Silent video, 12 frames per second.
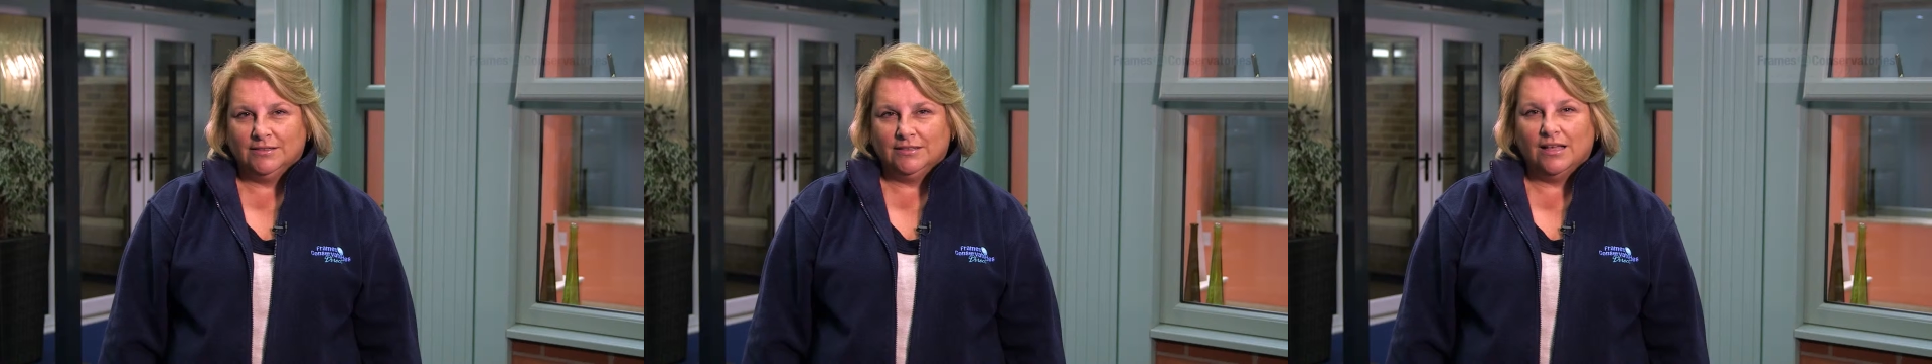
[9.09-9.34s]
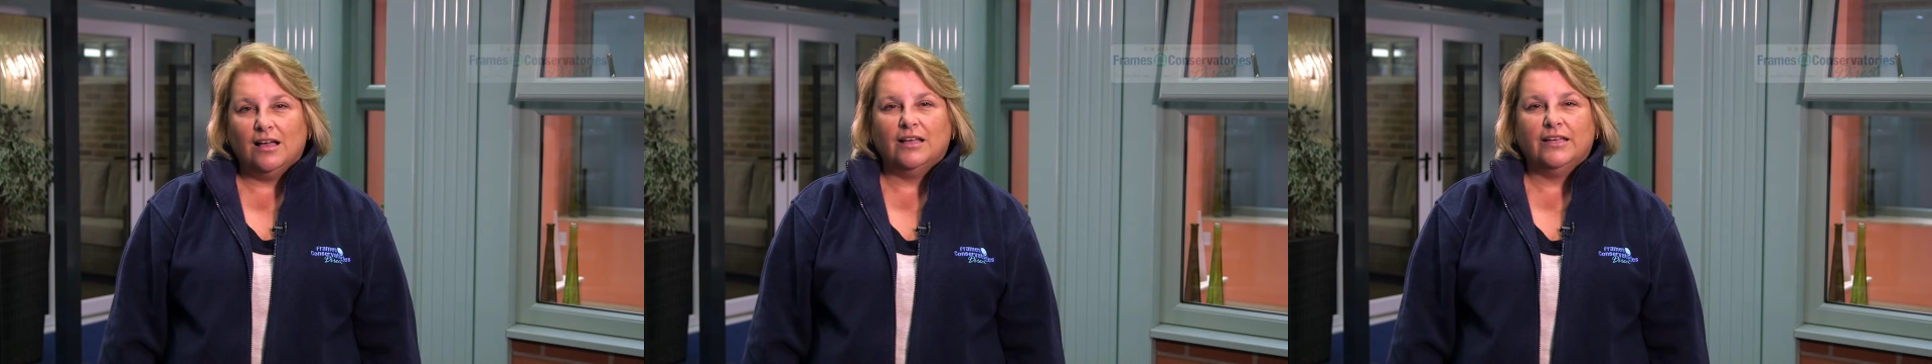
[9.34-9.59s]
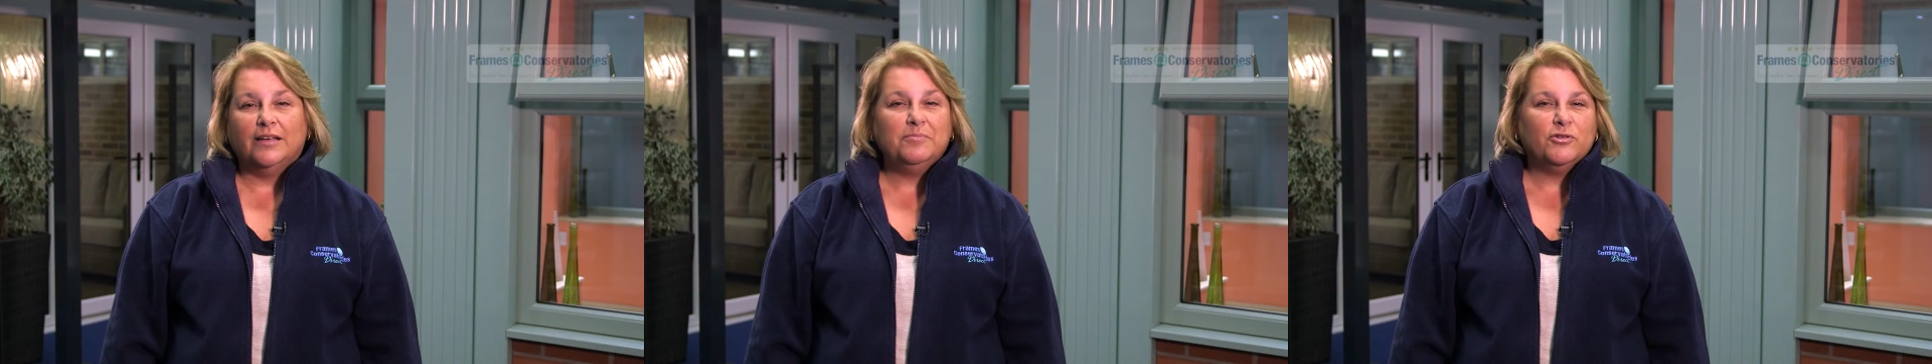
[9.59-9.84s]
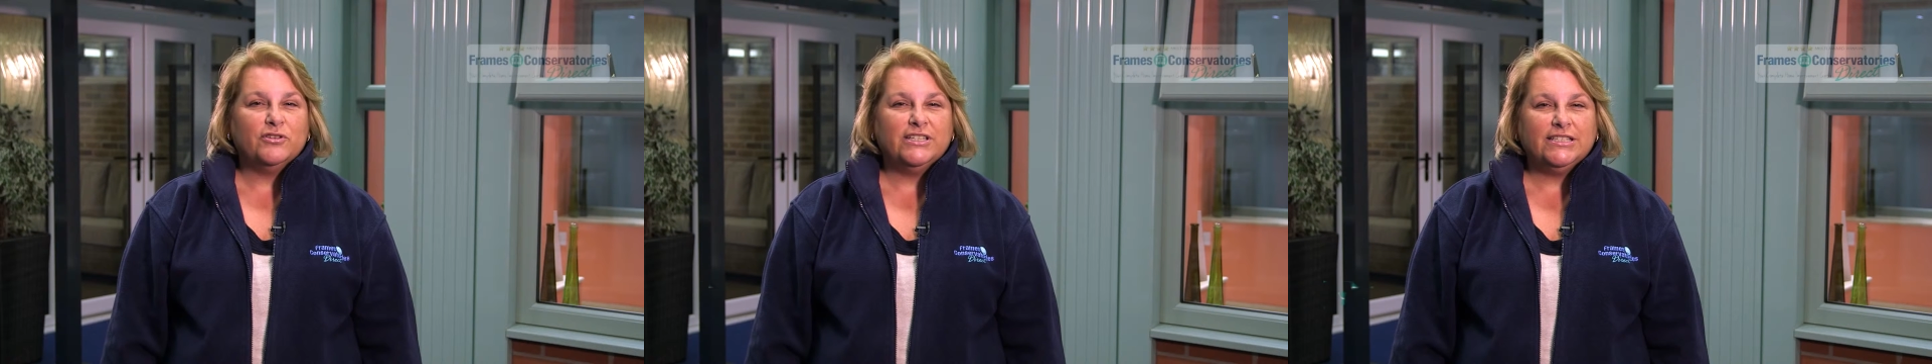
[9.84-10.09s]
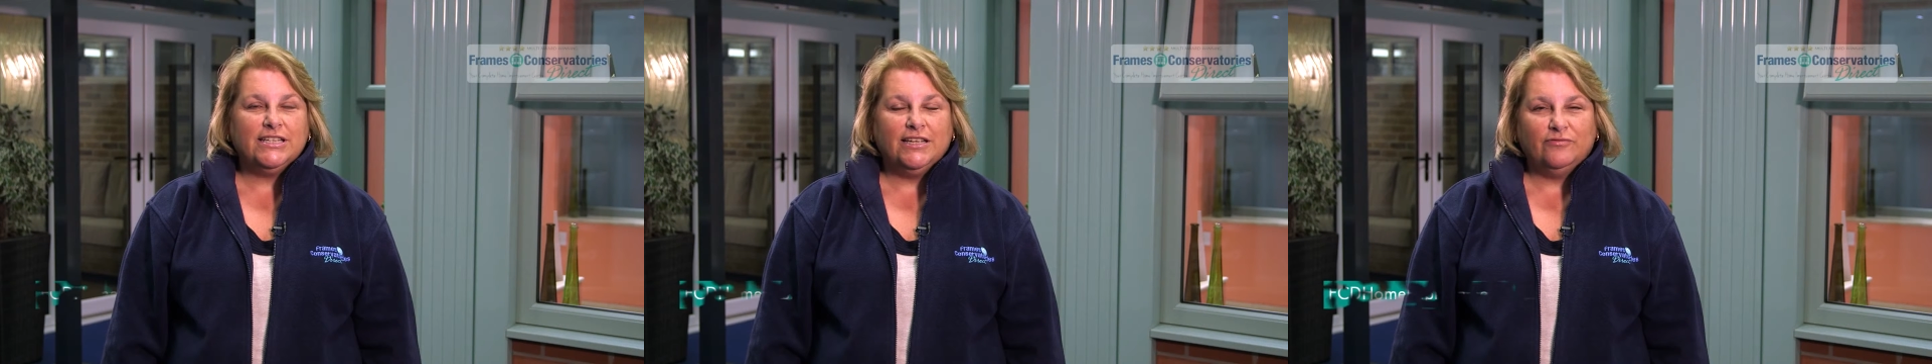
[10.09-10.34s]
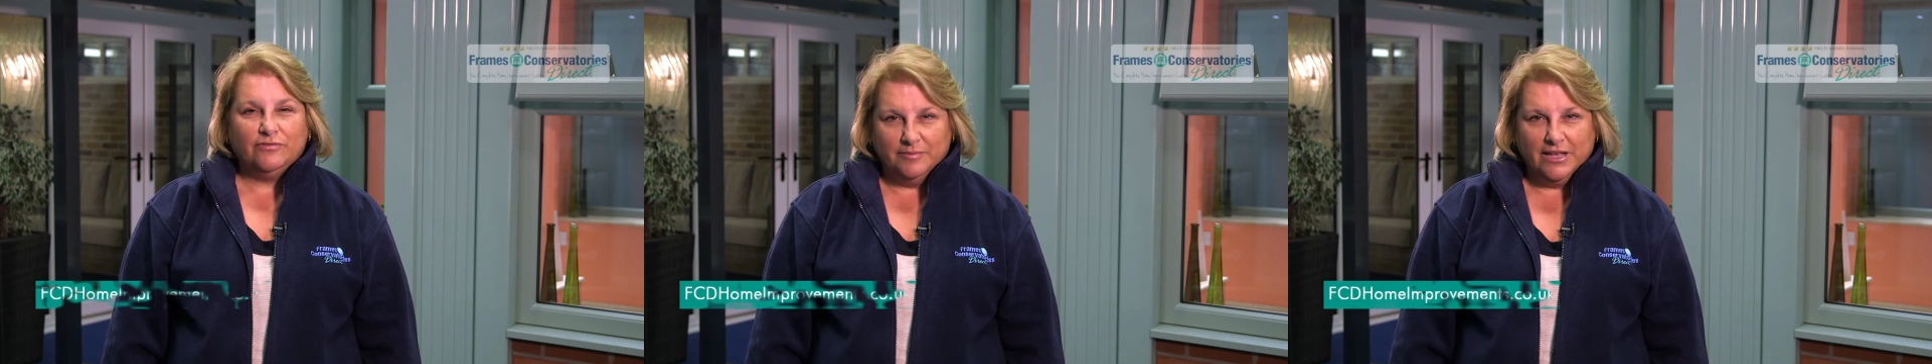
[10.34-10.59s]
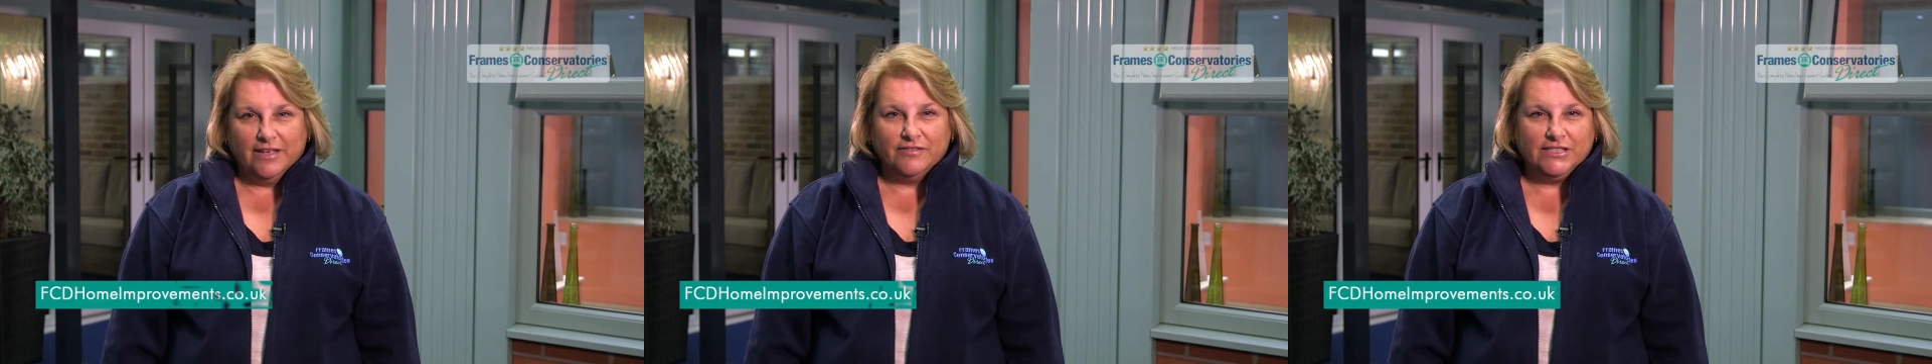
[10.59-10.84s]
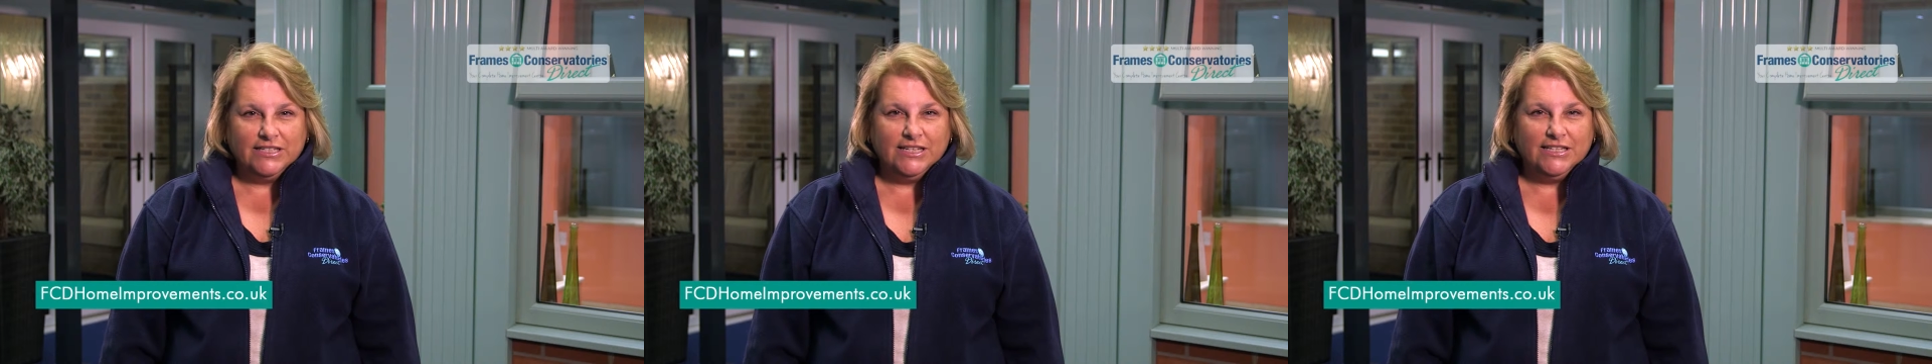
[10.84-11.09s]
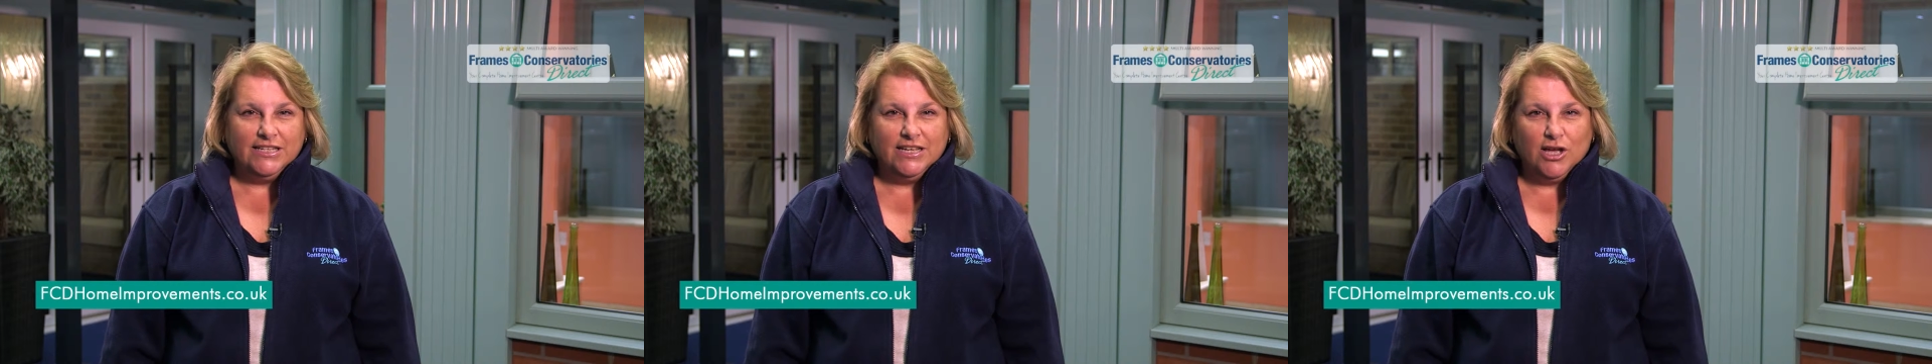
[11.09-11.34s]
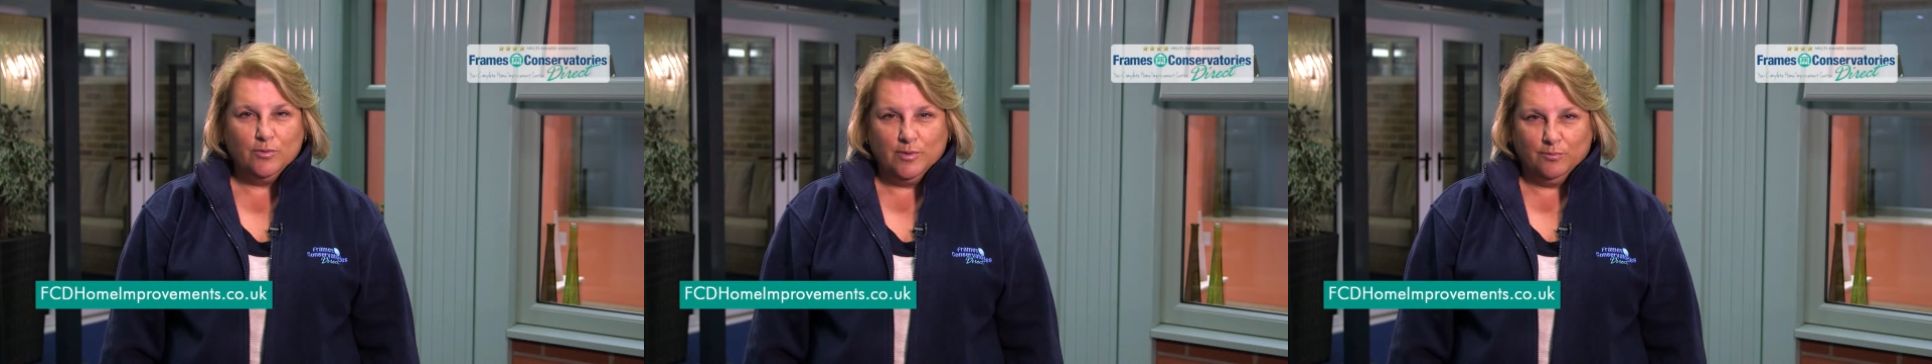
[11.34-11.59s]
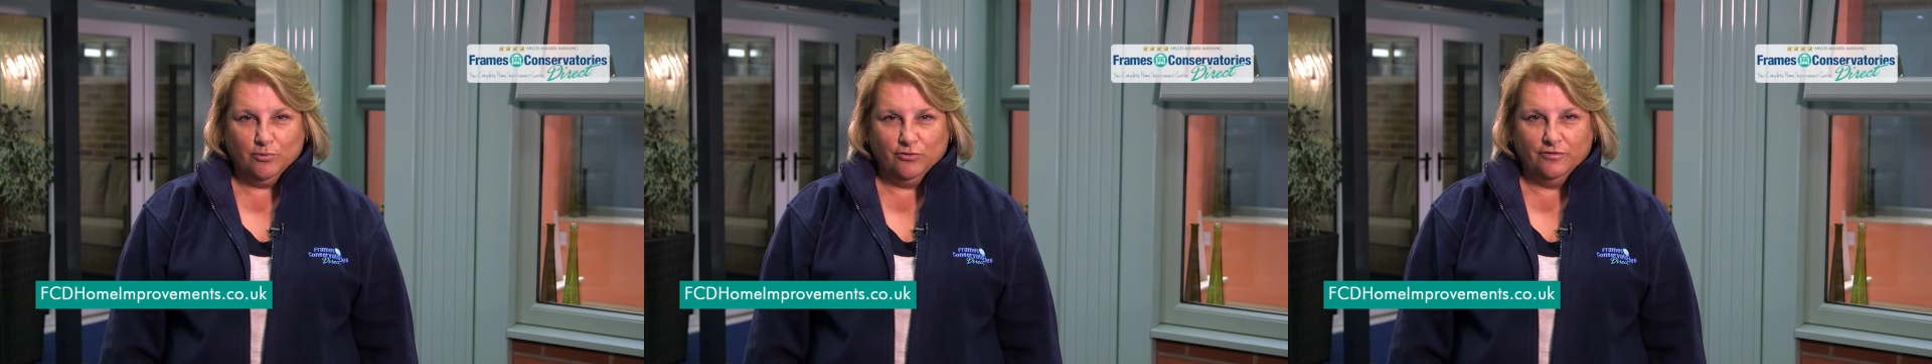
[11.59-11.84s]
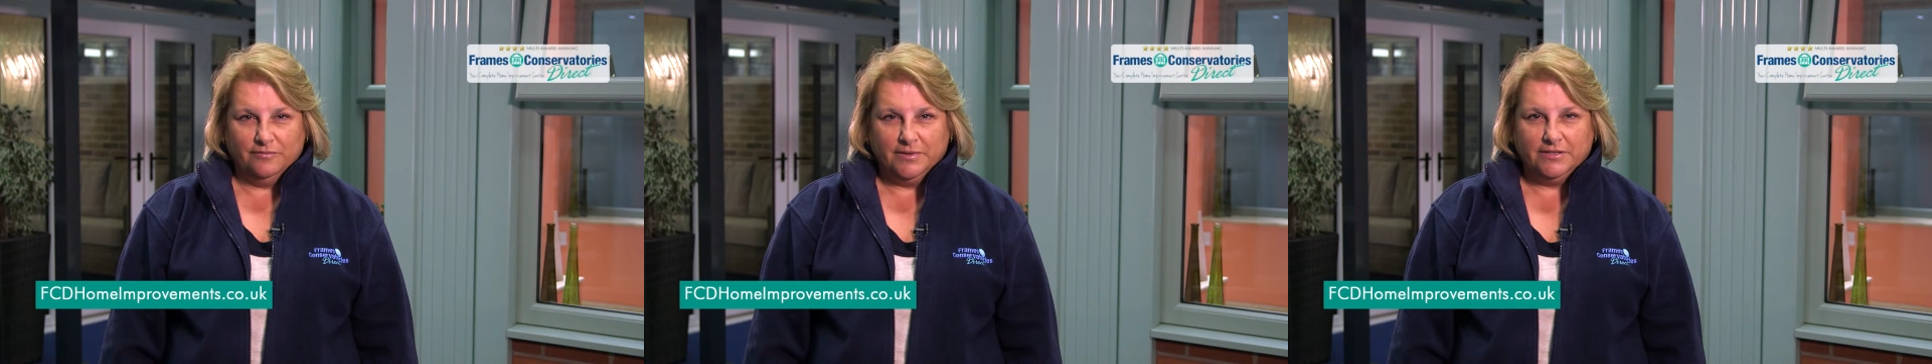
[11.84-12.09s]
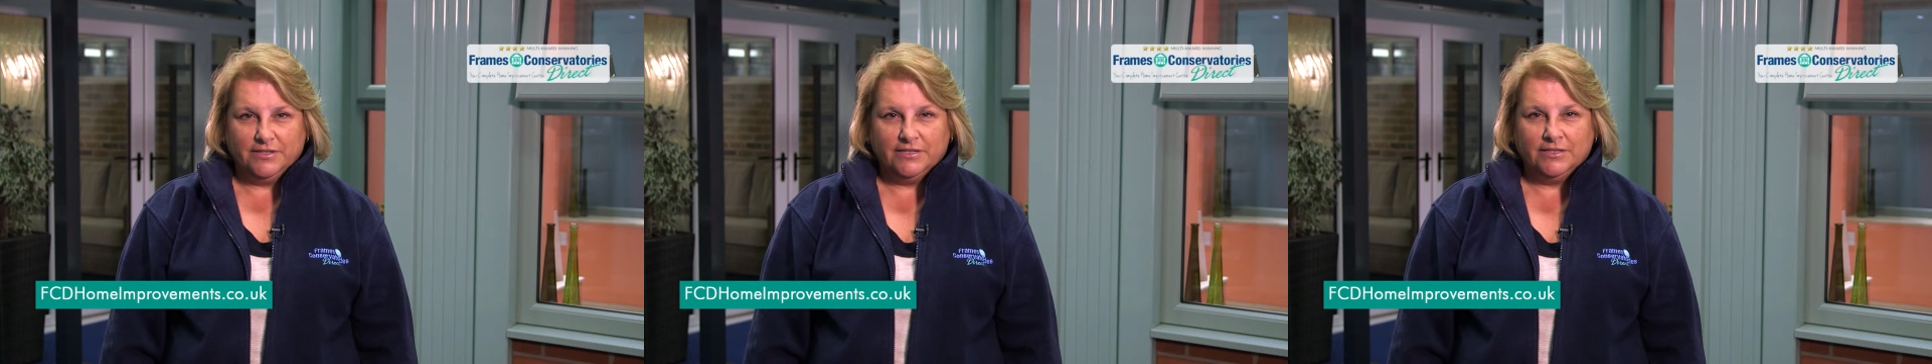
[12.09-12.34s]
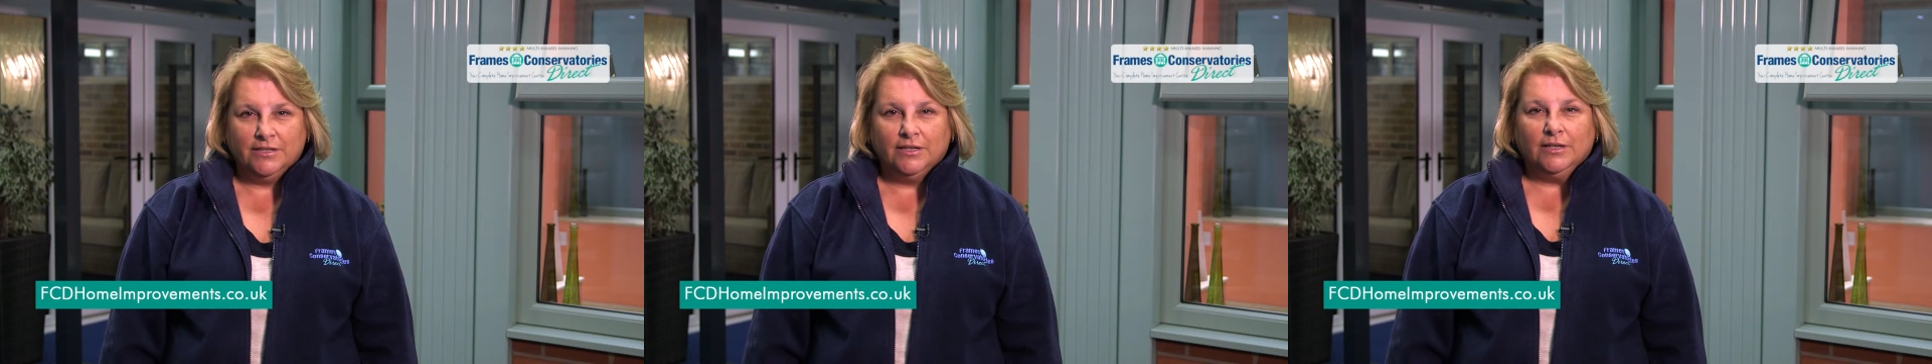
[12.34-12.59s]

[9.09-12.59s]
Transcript: Hi, I'm Christine from FCD Home Improvements.